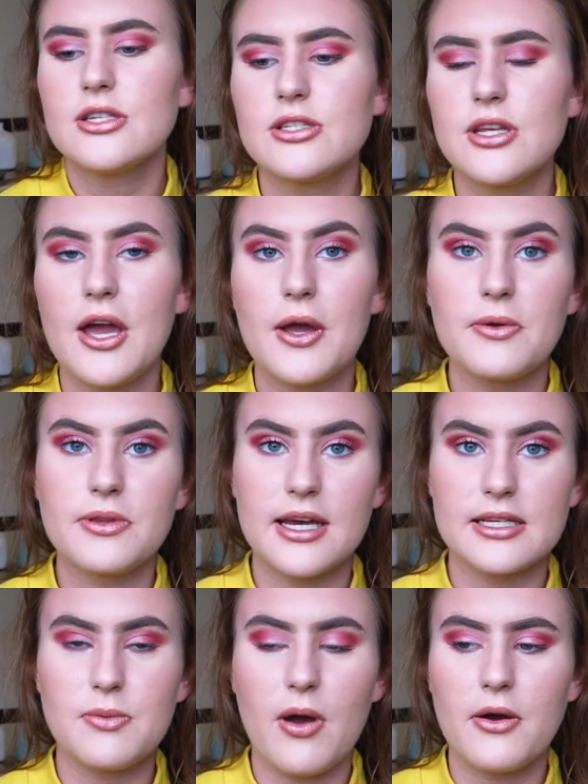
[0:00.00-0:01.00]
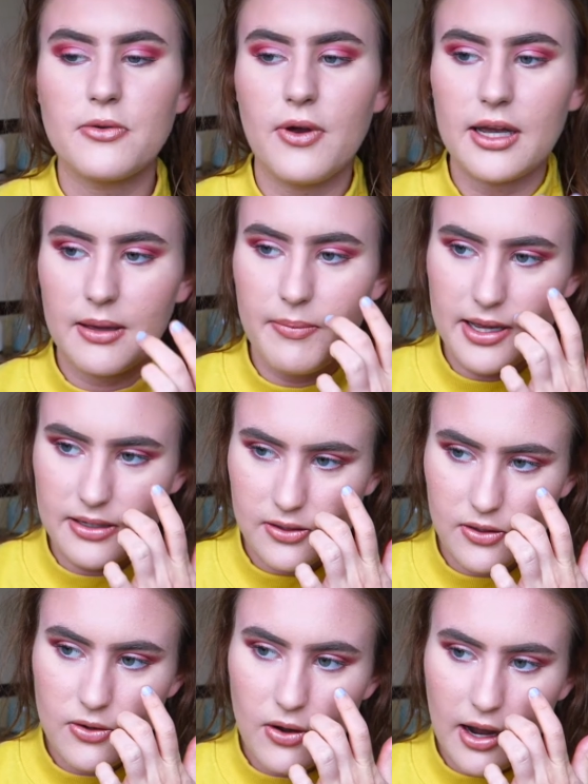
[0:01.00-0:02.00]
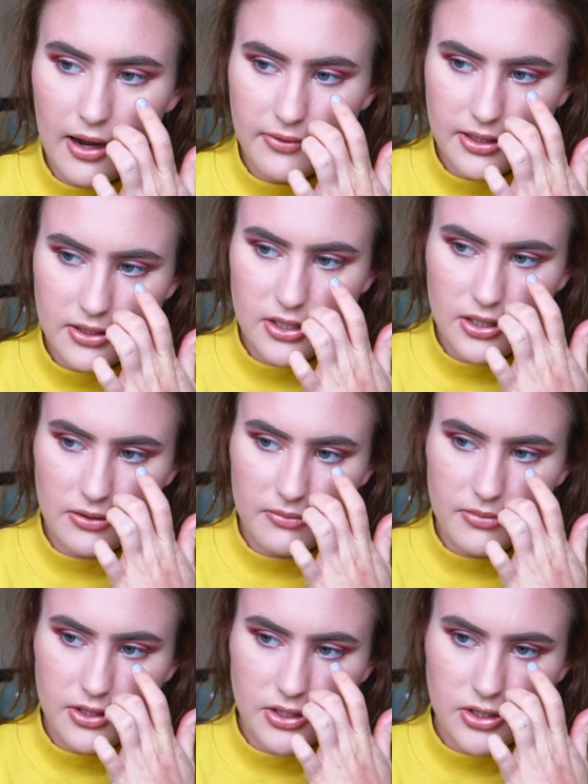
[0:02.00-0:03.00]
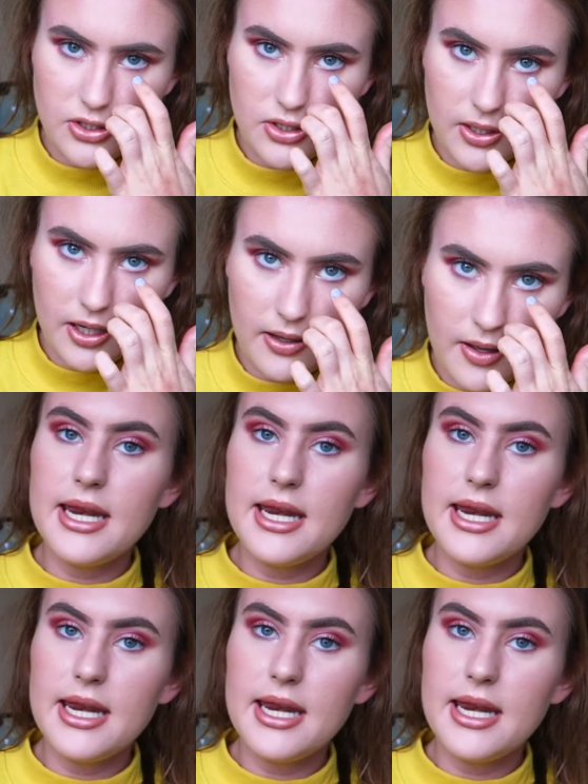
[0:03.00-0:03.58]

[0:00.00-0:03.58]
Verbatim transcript: So that's what I would recommend, not having too much sugar.